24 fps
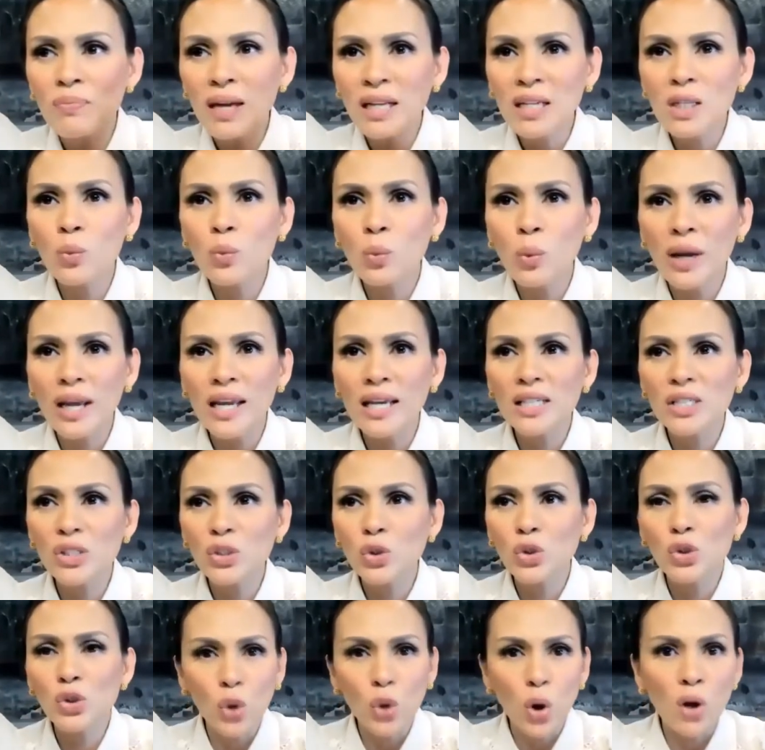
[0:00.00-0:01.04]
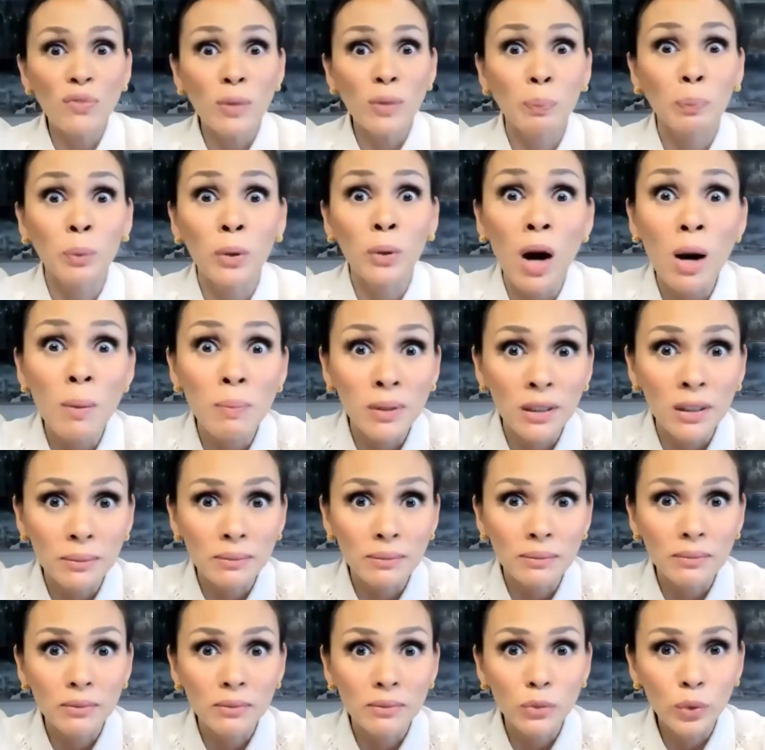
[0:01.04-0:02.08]
ways to solve a
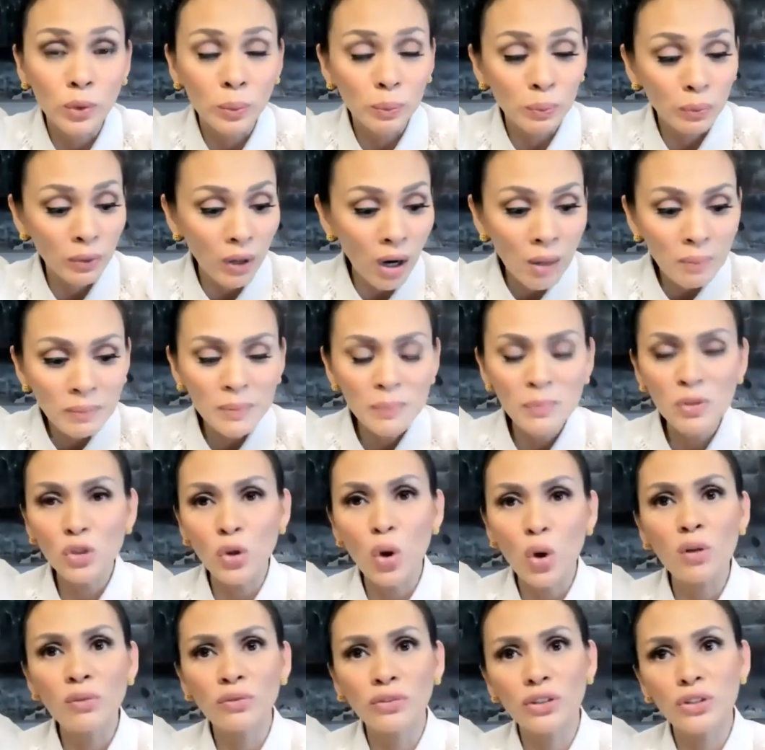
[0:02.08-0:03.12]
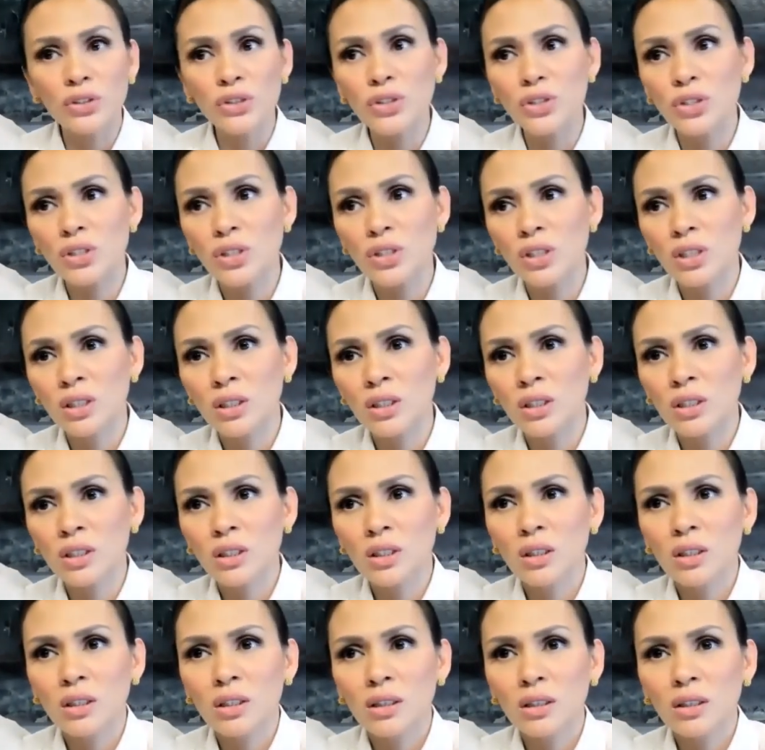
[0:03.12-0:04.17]
problem. We're problem solvers.
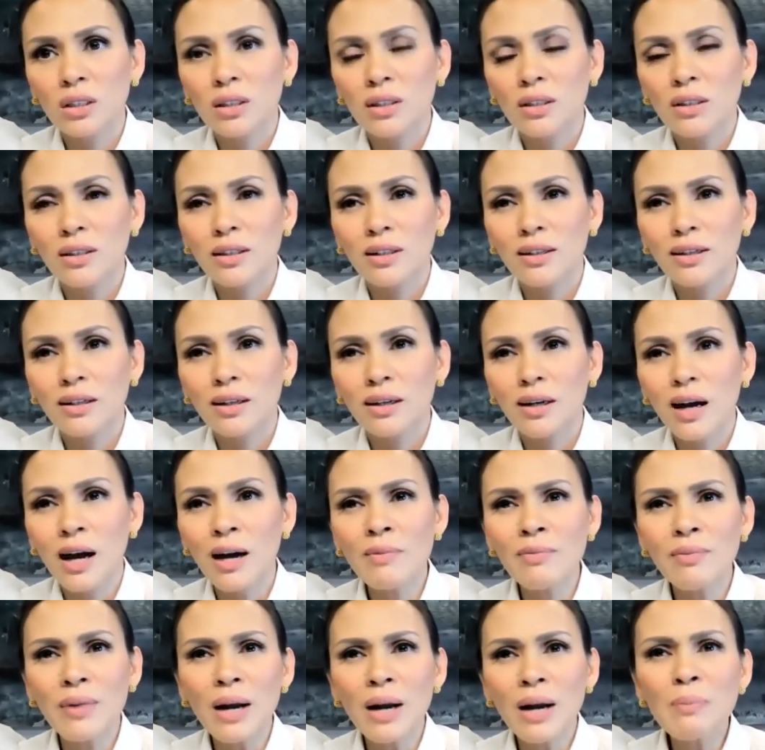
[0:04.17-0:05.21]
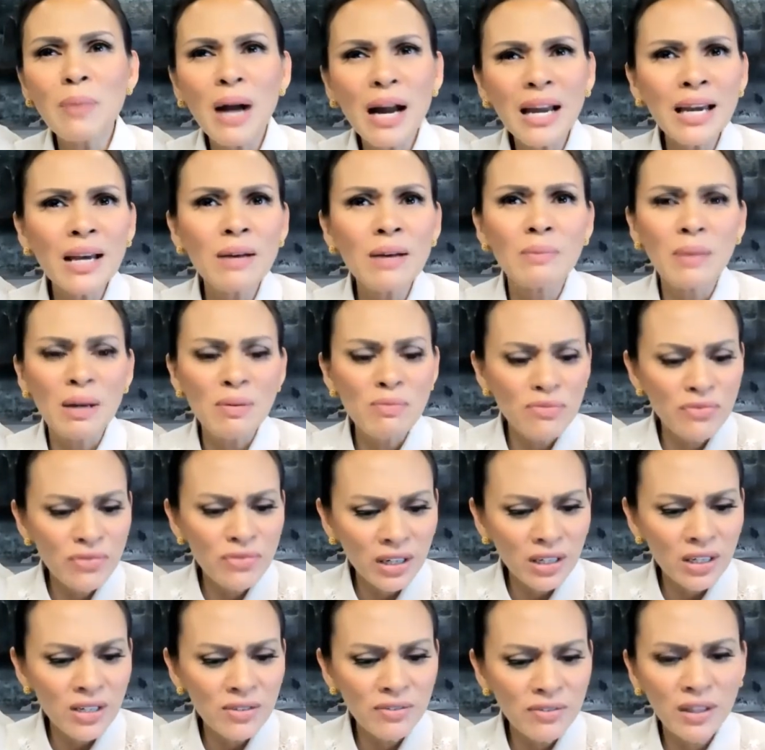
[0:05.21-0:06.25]
I'm
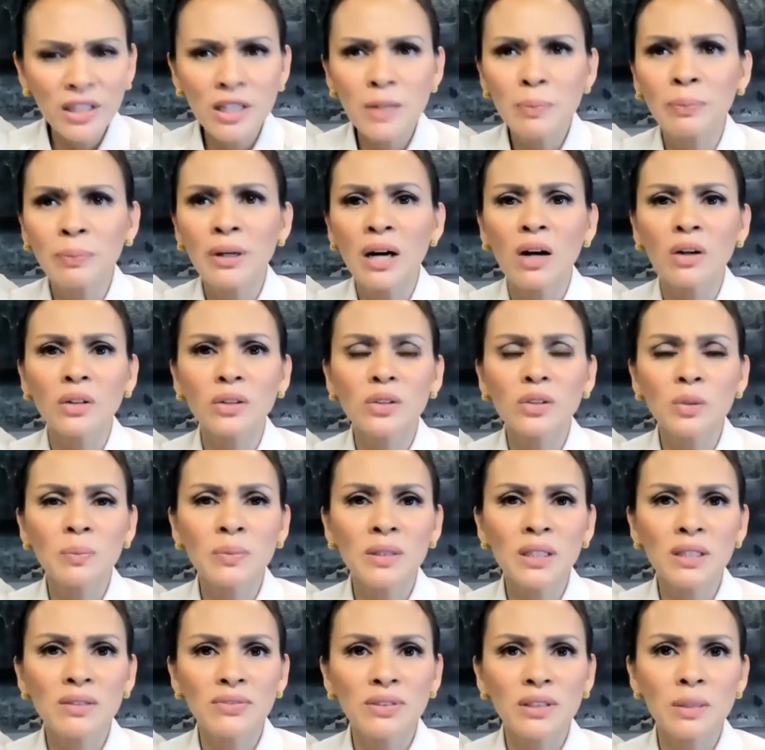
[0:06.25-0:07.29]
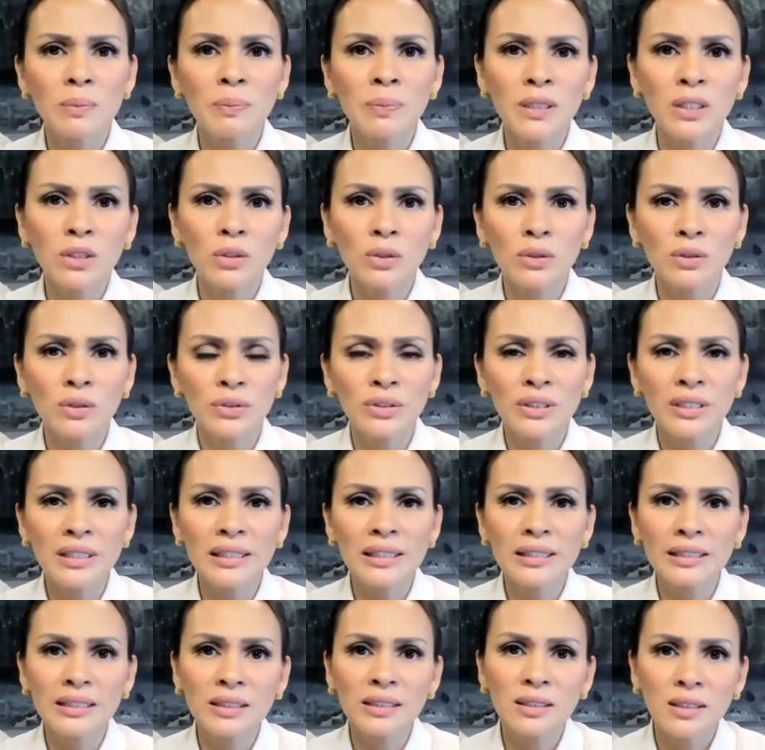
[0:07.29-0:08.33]
very, very proud to be a Filipino,
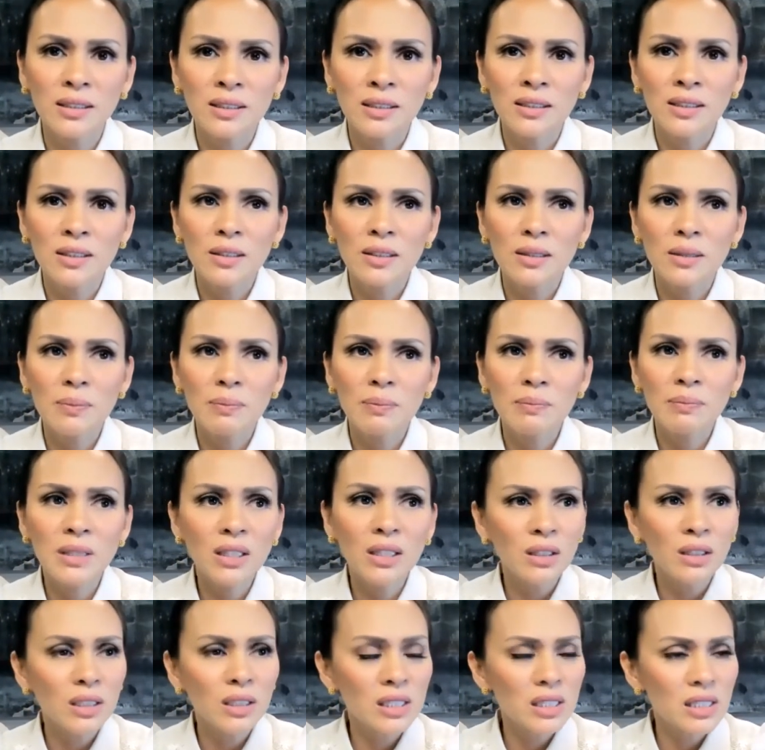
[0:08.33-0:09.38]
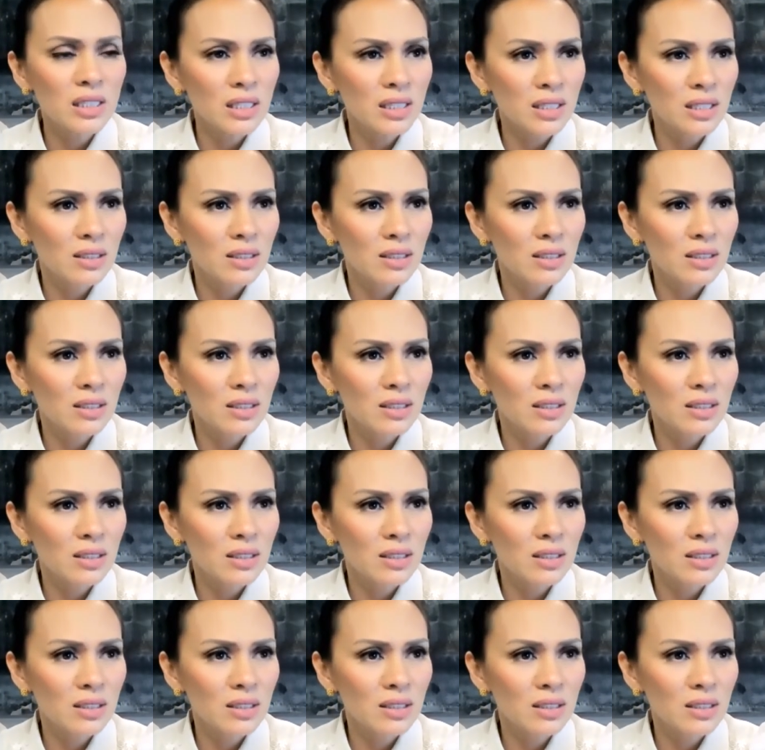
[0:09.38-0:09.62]
really, because